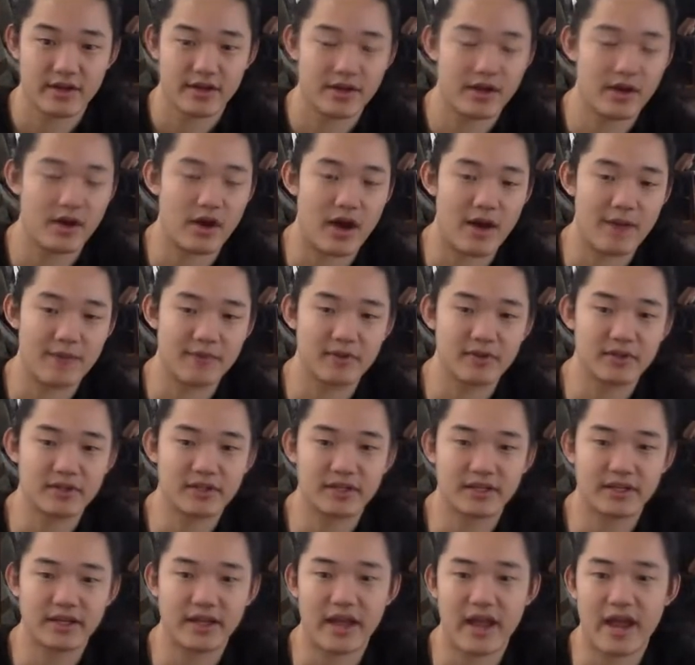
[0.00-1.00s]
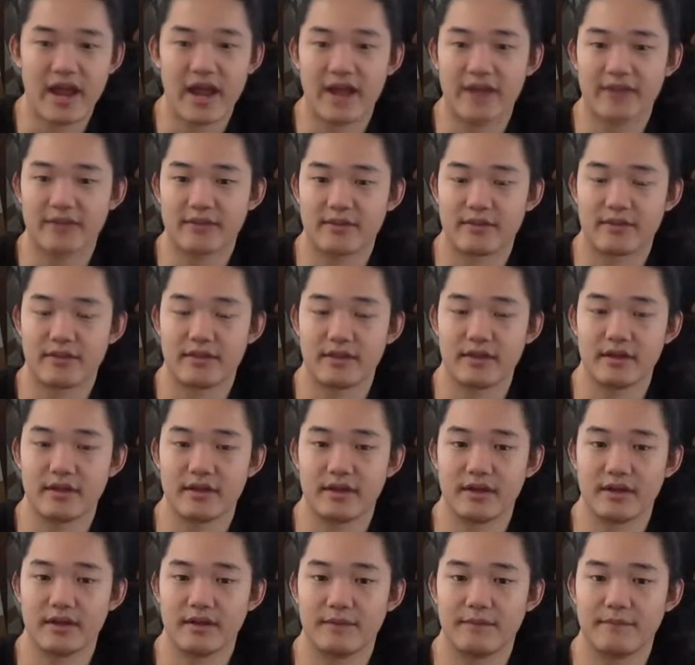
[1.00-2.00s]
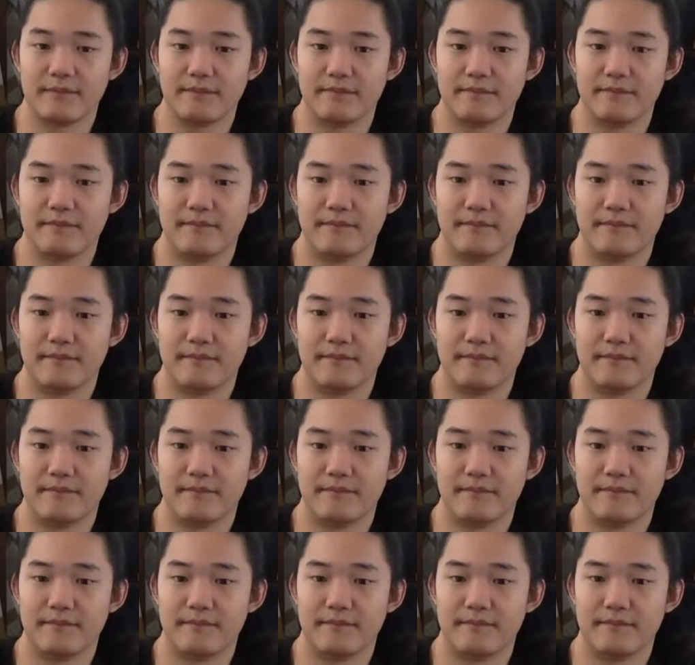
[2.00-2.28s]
No, I'm looking at the